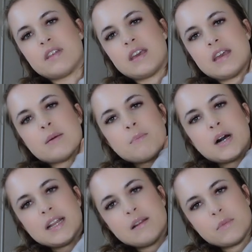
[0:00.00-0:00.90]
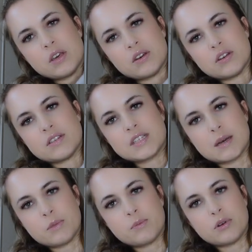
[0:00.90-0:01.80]
the Mieux
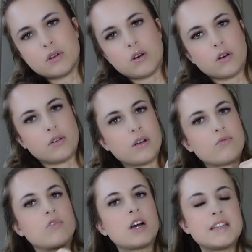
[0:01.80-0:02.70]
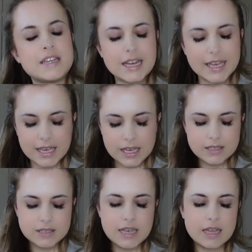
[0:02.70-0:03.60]
Summer Pull-On Riding
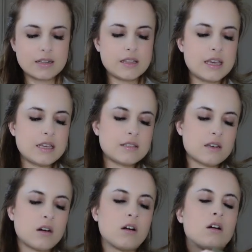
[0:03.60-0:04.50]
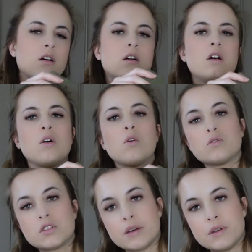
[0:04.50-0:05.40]
Leggings, and these are
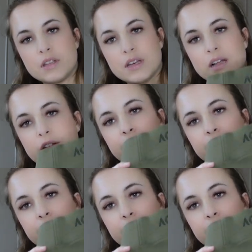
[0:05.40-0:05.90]
also in the colour